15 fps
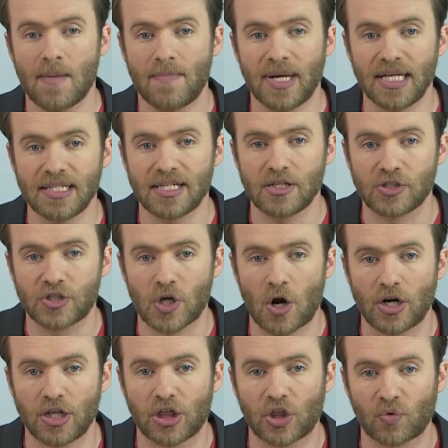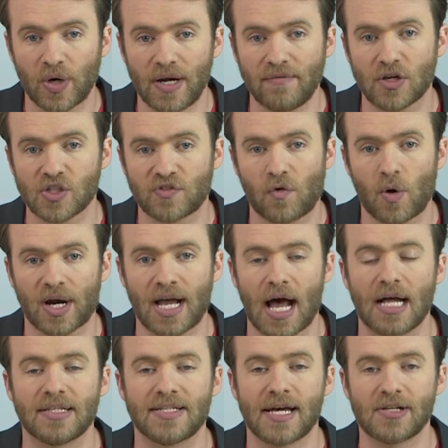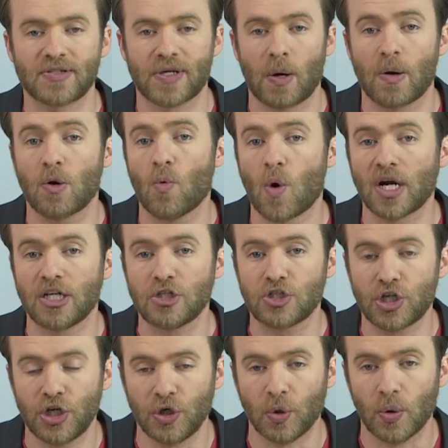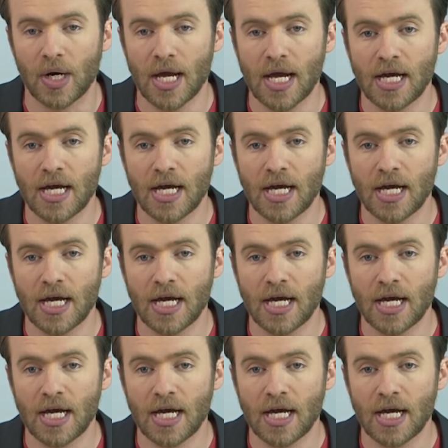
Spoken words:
Binnington started 3 of those 4 contests, going 1-2.